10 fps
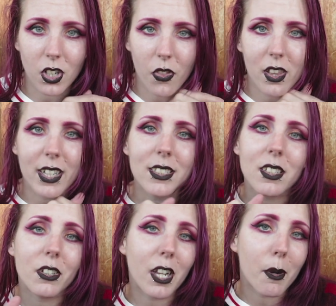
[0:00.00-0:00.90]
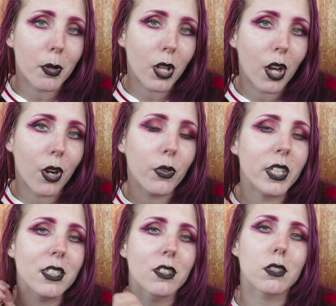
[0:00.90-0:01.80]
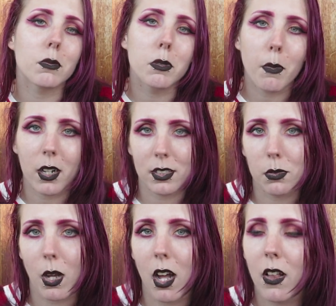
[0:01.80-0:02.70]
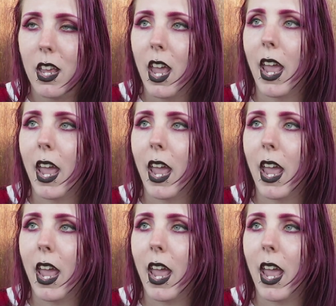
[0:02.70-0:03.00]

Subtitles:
all the links are down below in the description box as well.